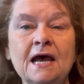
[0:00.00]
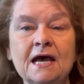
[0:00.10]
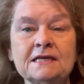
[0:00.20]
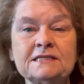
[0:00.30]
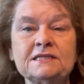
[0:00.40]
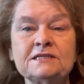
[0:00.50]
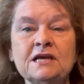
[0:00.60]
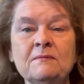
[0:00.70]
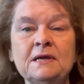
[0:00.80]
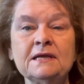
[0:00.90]
a
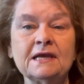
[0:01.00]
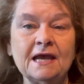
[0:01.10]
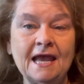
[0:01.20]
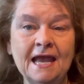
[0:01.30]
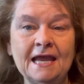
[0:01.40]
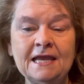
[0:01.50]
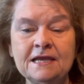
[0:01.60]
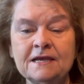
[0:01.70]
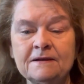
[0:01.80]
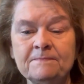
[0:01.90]
stomach
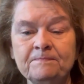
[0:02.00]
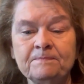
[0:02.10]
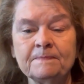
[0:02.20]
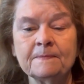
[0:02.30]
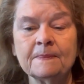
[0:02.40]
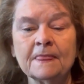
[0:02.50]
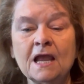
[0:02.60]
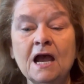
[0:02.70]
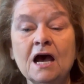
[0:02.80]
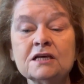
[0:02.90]
ache,
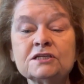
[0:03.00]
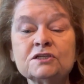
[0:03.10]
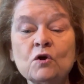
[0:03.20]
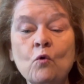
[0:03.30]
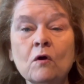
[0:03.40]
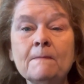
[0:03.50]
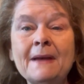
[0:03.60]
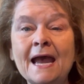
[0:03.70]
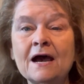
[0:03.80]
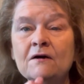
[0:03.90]
a sore
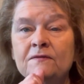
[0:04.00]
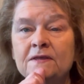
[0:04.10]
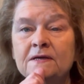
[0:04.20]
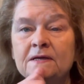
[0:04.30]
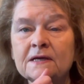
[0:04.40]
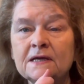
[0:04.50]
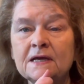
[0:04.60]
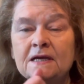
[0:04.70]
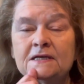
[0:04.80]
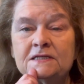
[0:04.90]
mouth.
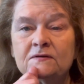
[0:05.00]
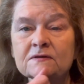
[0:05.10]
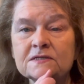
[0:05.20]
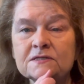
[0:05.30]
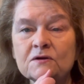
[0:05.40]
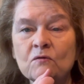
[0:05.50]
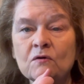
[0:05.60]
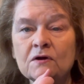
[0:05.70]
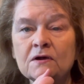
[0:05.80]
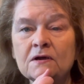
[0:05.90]
So a
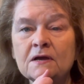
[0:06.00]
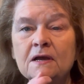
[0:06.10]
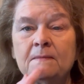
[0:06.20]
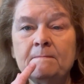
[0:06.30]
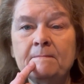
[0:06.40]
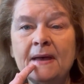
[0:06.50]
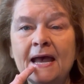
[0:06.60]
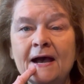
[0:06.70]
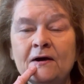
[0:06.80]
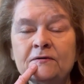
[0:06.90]
sore
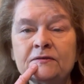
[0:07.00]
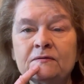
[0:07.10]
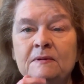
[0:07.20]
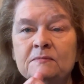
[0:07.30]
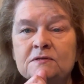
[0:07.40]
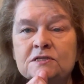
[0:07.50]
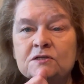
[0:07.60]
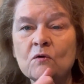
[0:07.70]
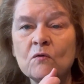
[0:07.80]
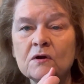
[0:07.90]
mouth. Remember
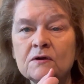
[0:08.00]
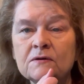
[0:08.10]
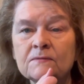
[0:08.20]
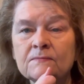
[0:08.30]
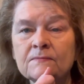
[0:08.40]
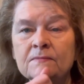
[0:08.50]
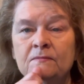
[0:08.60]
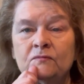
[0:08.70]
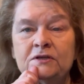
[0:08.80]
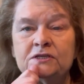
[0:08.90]
sore?
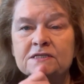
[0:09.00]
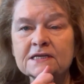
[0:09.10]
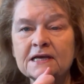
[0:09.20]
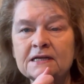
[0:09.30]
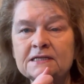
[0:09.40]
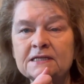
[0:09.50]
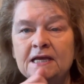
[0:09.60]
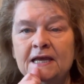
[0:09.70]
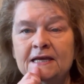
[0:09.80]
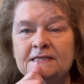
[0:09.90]
We just kind of did
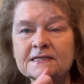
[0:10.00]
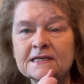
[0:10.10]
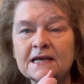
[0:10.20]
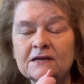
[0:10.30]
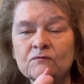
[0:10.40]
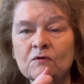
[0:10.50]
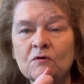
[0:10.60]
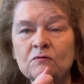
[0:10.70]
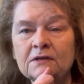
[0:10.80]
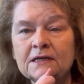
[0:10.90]
the S and kind of
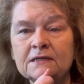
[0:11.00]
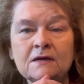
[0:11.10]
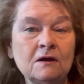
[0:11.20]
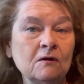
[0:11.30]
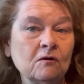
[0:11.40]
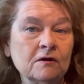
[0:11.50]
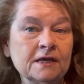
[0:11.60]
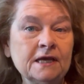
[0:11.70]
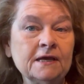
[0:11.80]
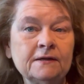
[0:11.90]
rolled it. Or
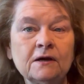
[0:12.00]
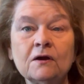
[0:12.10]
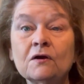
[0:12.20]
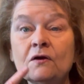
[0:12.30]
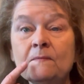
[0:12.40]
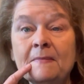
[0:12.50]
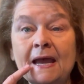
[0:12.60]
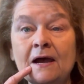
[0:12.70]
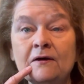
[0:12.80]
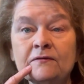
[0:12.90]
again, a hurt
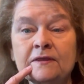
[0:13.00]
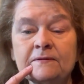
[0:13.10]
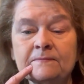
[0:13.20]
mouth.